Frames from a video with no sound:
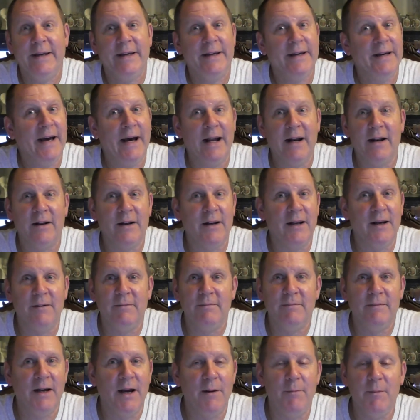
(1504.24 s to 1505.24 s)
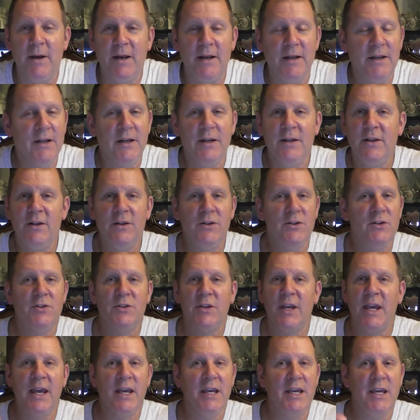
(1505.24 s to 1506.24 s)
I don't know. I mean, you
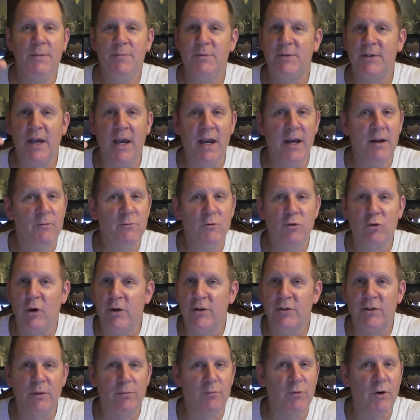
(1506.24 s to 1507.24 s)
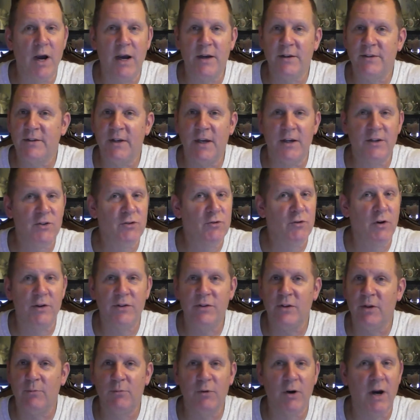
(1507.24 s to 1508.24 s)
just can't keep saying trust the process,
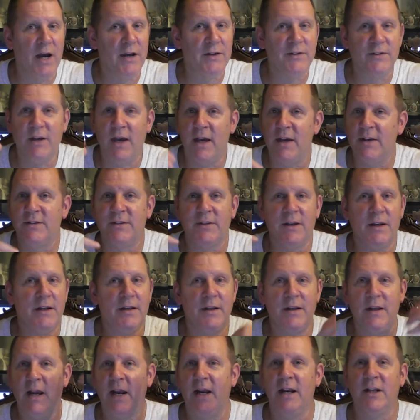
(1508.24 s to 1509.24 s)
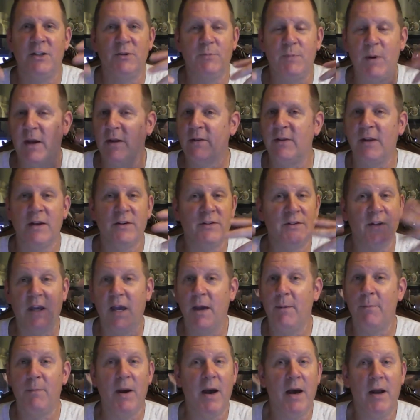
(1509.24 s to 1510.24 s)
trust the process, and, and expect things to
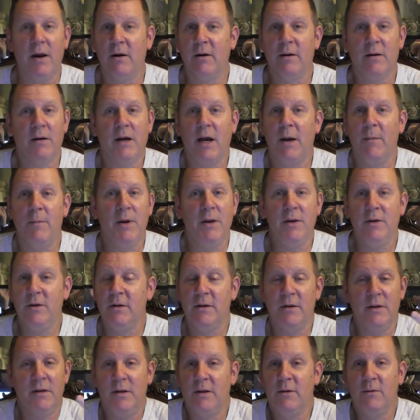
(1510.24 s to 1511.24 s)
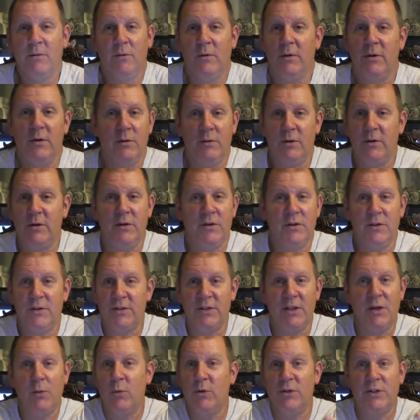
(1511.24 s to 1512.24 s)
get better. I mean, you
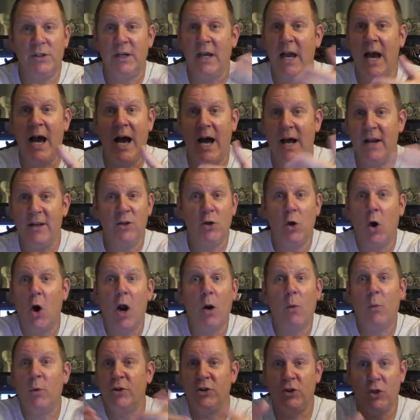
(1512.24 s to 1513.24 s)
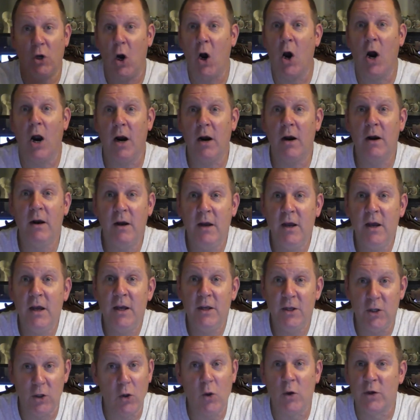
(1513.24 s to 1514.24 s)
see what you got. You are what you are.
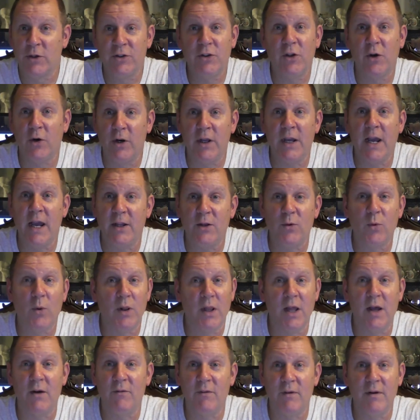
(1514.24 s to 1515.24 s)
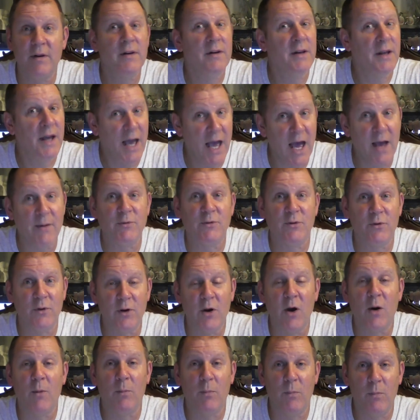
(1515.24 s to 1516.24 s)
You lost 38 to 11.
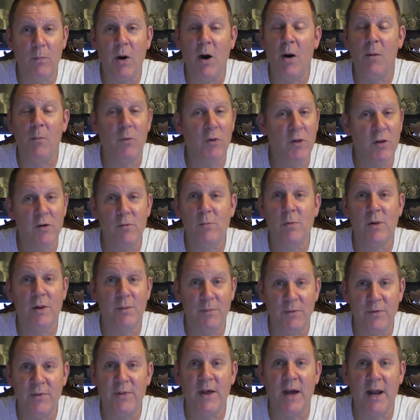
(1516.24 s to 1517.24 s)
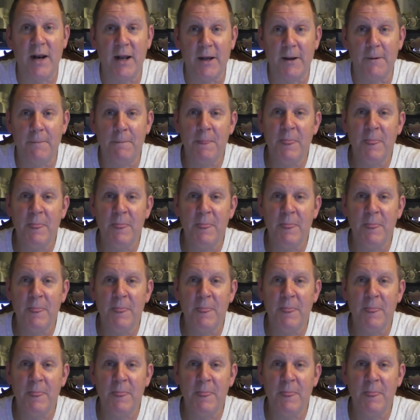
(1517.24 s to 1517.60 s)
Absolutely un unbelievably pathetic.